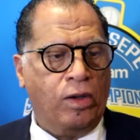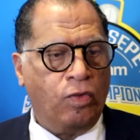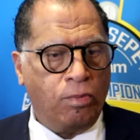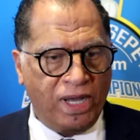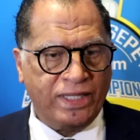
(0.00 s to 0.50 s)

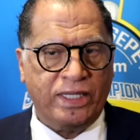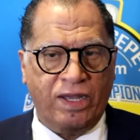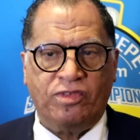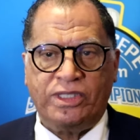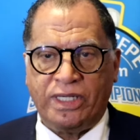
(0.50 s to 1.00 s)
We must
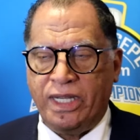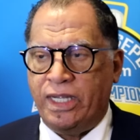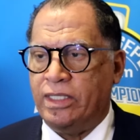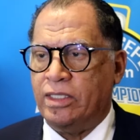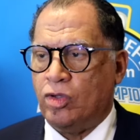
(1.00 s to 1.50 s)
have
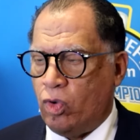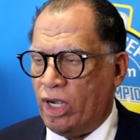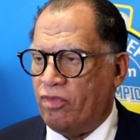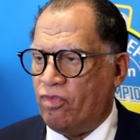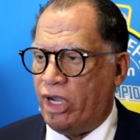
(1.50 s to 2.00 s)
trained,
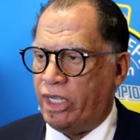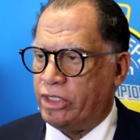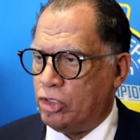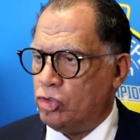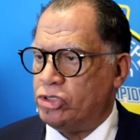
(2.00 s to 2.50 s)
qualified
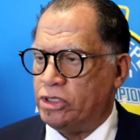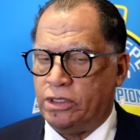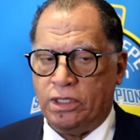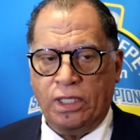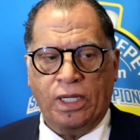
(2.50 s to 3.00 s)

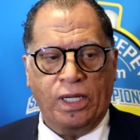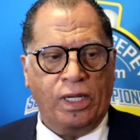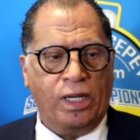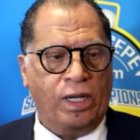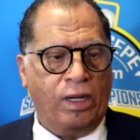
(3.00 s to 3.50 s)
coaches.
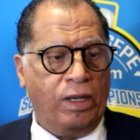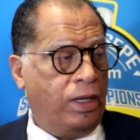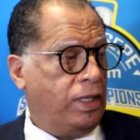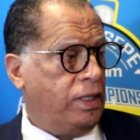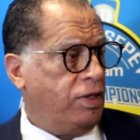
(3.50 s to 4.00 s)

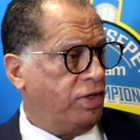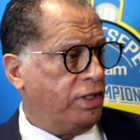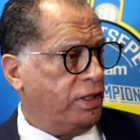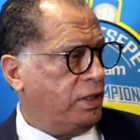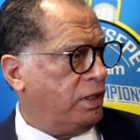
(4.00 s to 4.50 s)

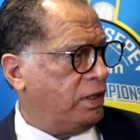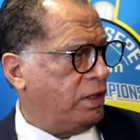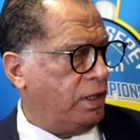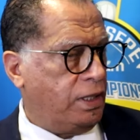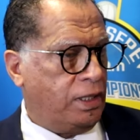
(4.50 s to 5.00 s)
Even in
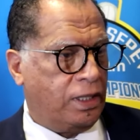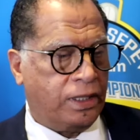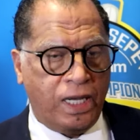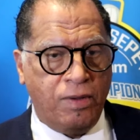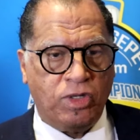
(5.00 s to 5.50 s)
the
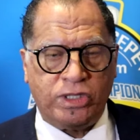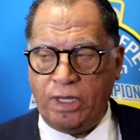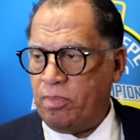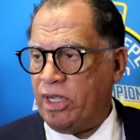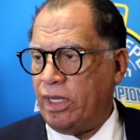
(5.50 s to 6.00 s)
Kay
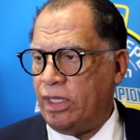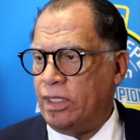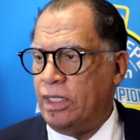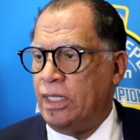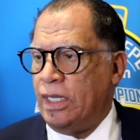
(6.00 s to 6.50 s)
Motsepe,
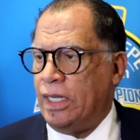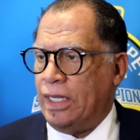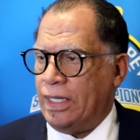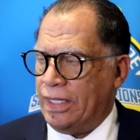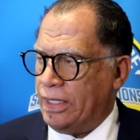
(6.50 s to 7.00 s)

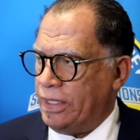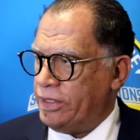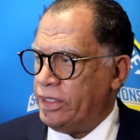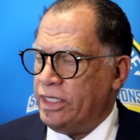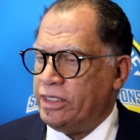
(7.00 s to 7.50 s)

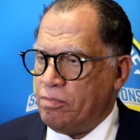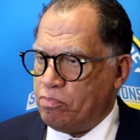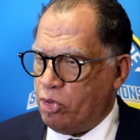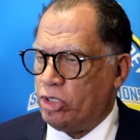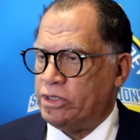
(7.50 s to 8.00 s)
it is
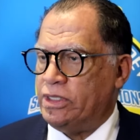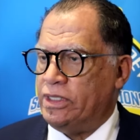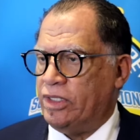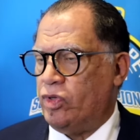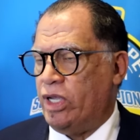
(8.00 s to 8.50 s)
important
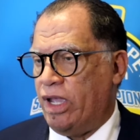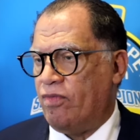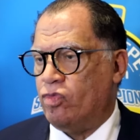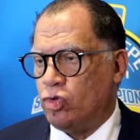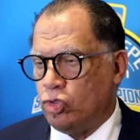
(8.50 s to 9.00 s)
that we
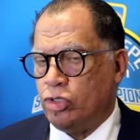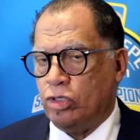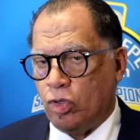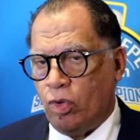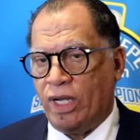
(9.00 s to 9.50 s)
have good
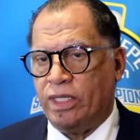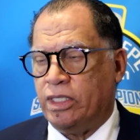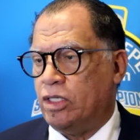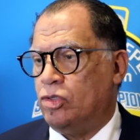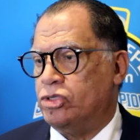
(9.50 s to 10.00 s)
quality
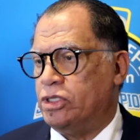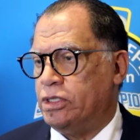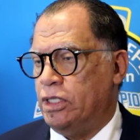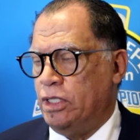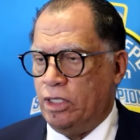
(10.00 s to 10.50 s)

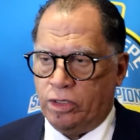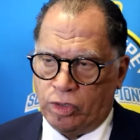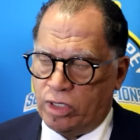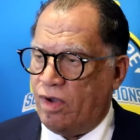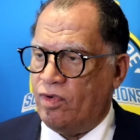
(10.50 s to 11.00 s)
coaches to
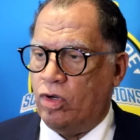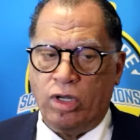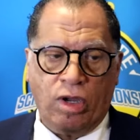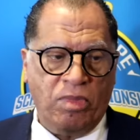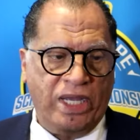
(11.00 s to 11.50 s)
cover
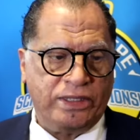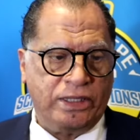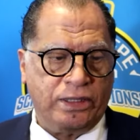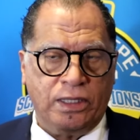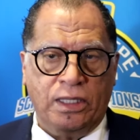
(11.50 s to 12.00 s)
all our
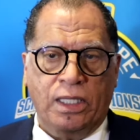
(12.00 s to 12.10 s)
matches.